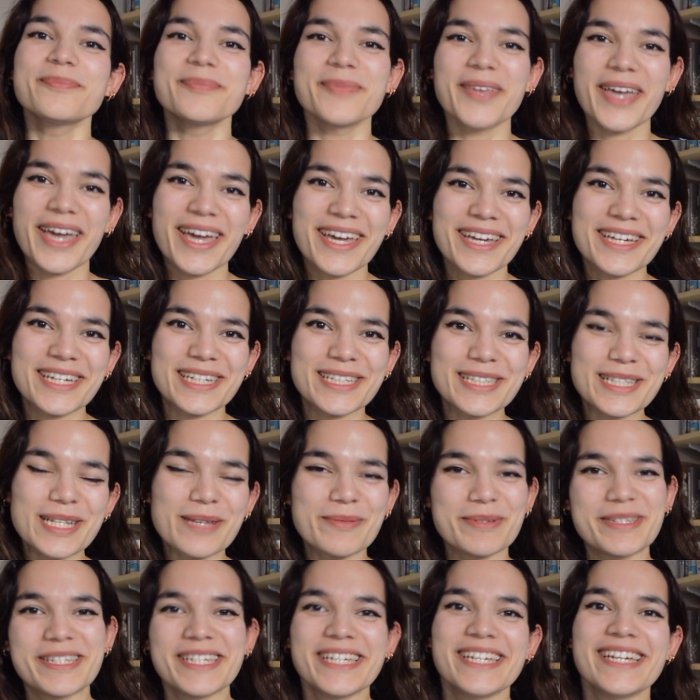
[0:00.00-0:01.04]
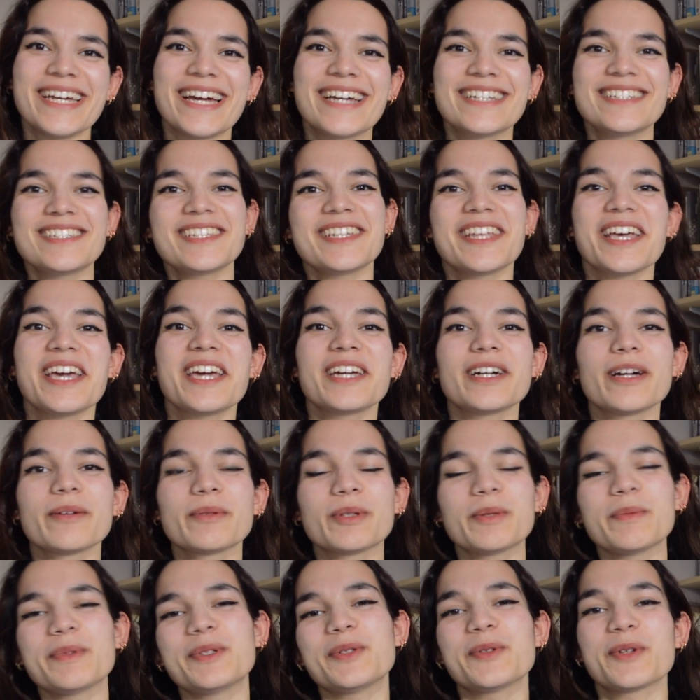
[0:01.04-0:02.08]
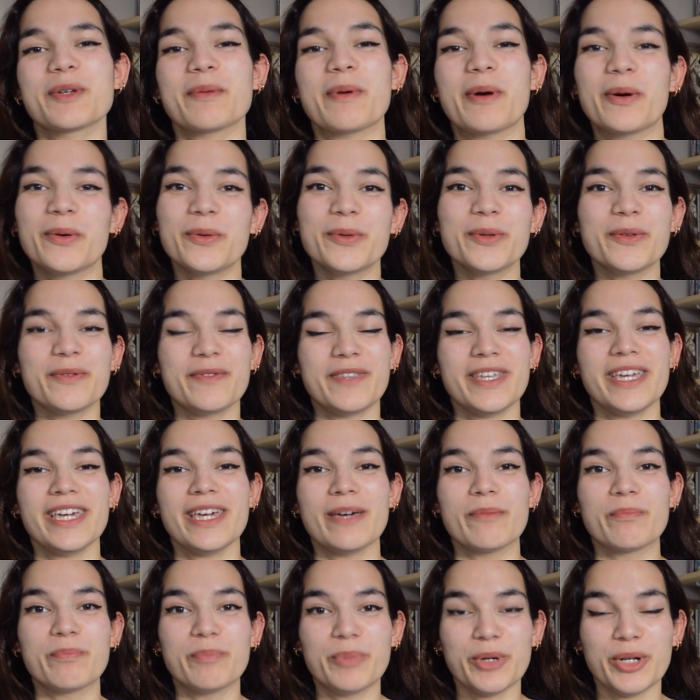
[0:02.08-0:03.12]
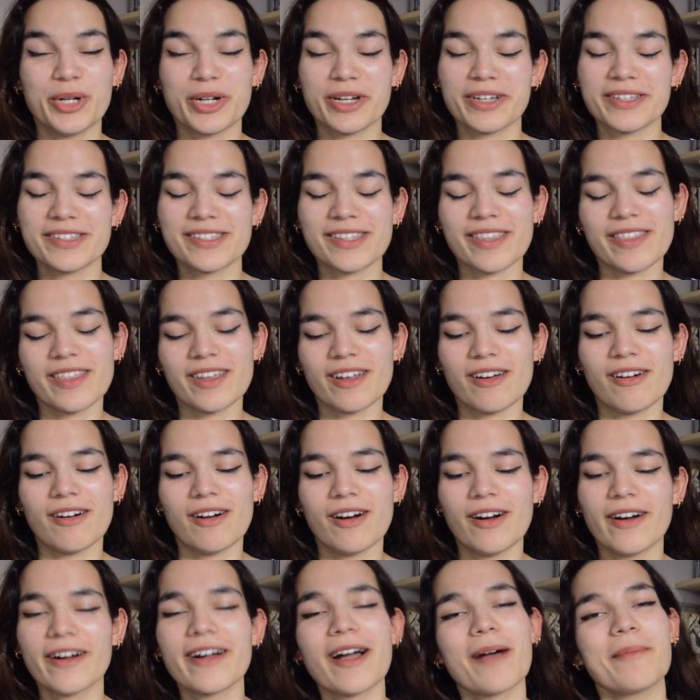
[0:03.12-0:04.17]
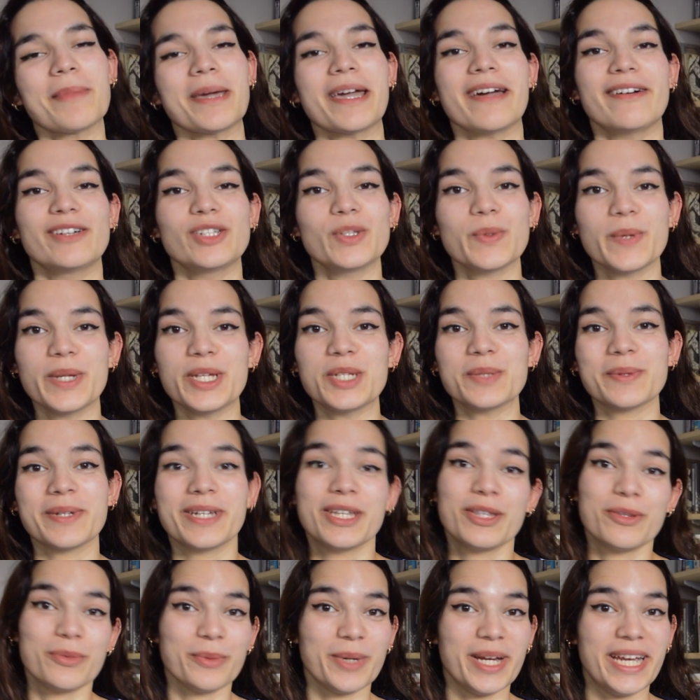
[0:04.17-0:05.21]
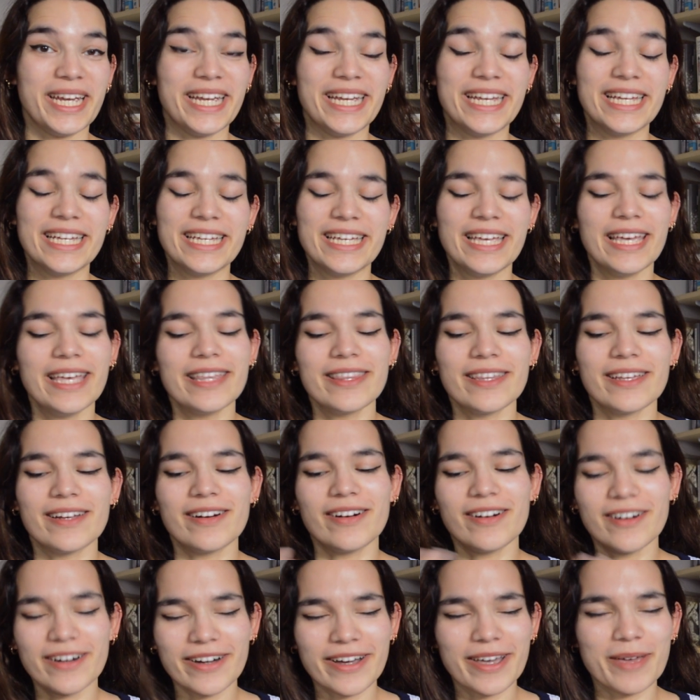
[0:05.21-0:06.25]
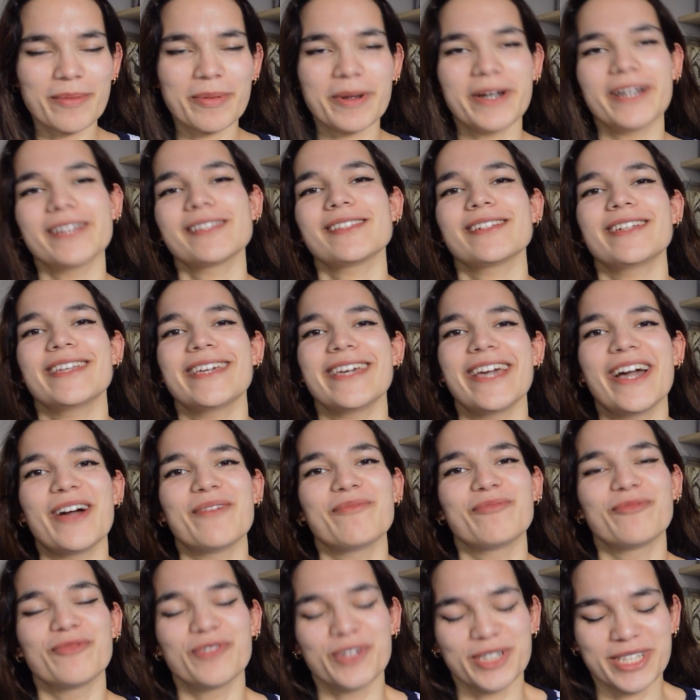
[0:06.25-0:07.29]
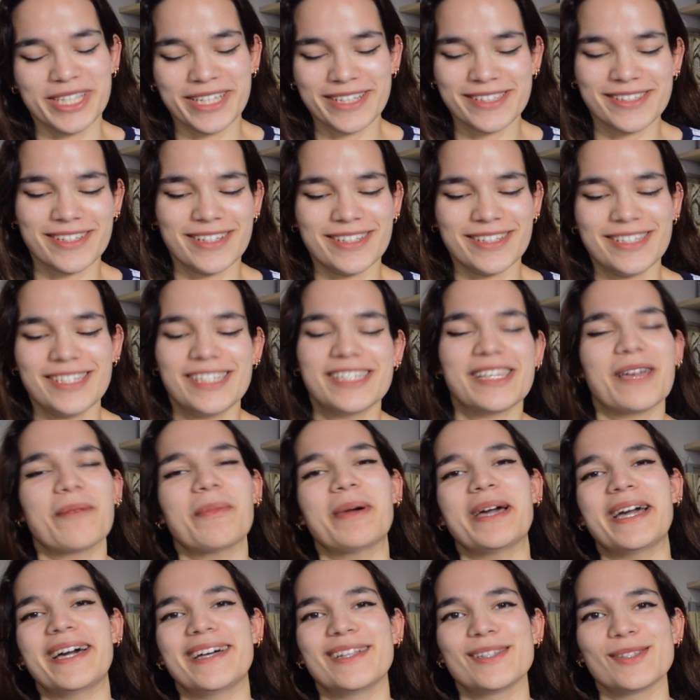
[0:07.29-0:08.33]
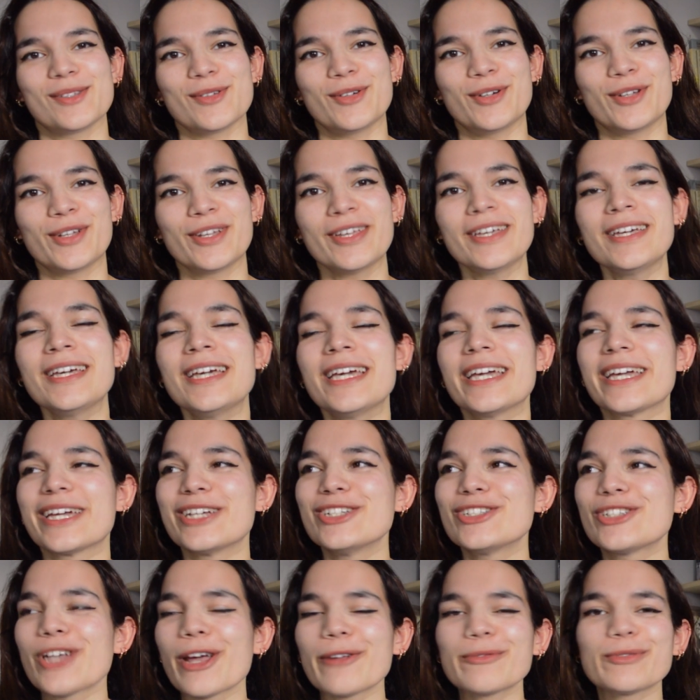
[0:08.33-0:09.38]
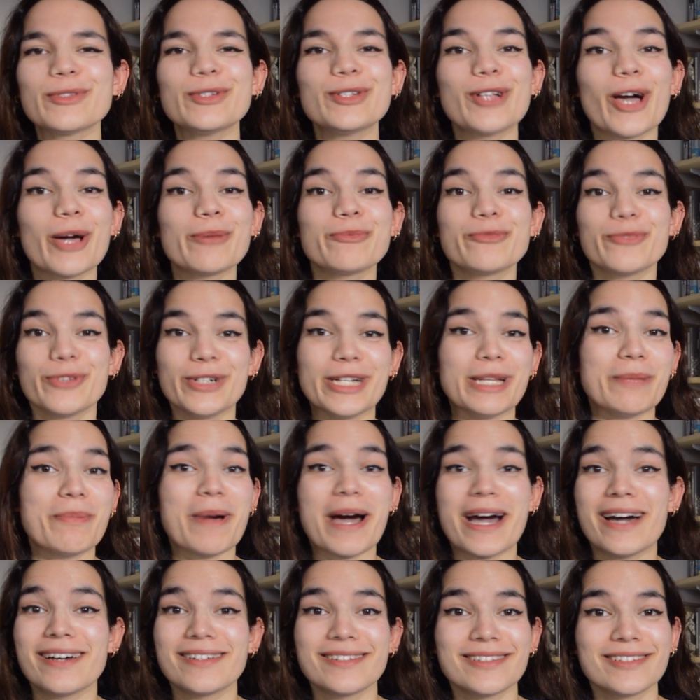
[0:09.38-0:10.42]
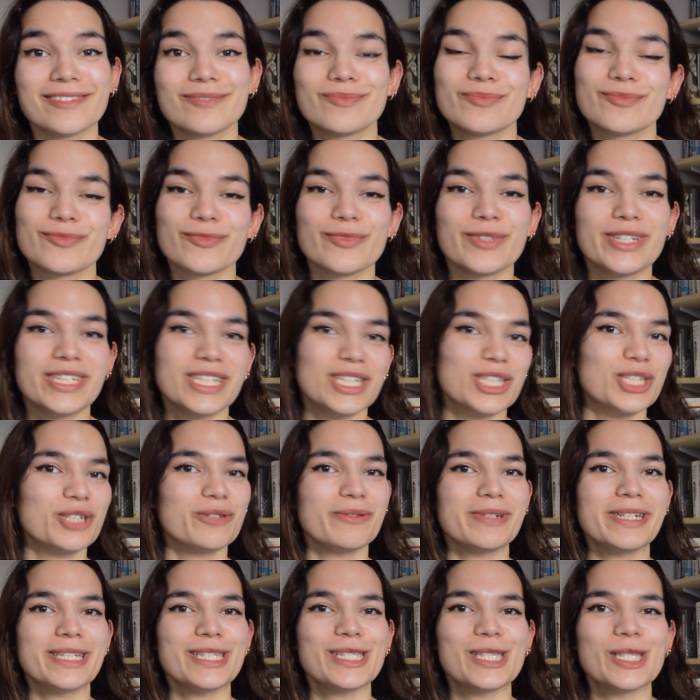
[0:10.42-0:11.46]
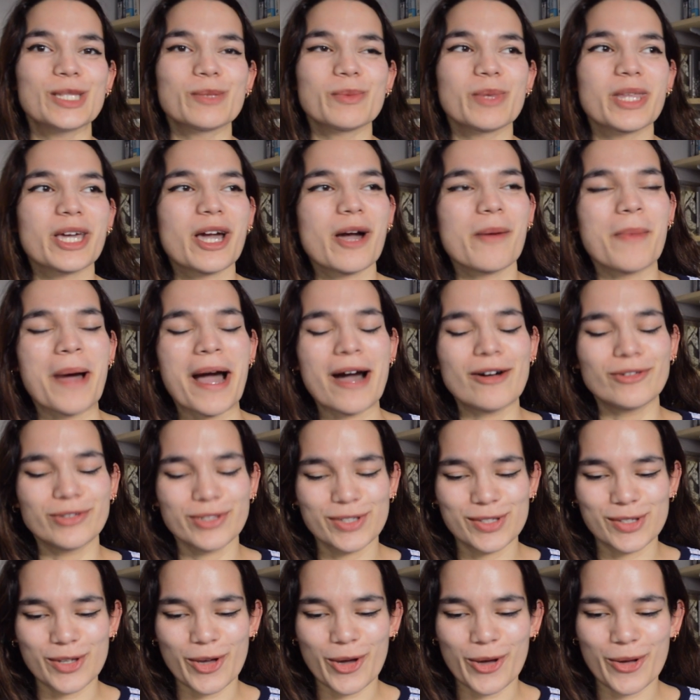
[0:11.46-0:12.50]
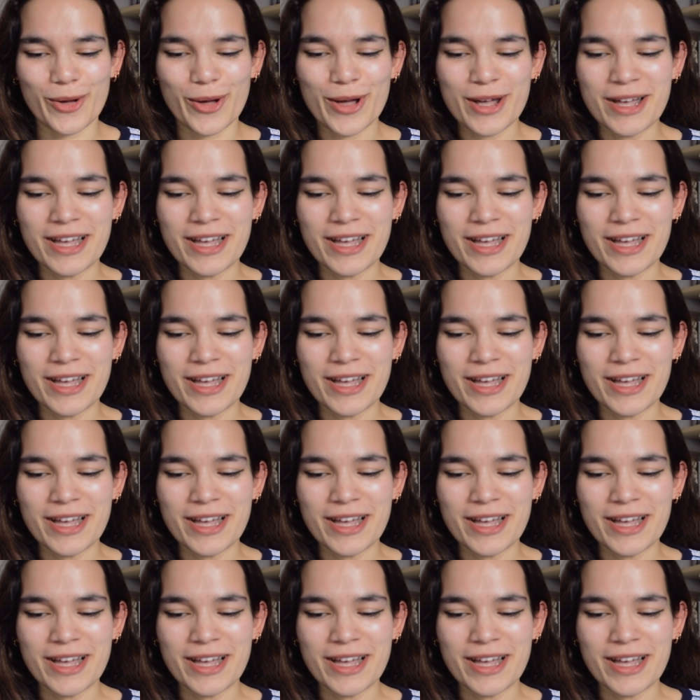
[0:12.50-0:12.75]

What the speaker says: Hey, it's Liberty, and today I'm going to be talking about all of the books that are coming out in 2023 that I personally am really excited to get my hands on. In general, I'm really bad at reading new releases when they come out, so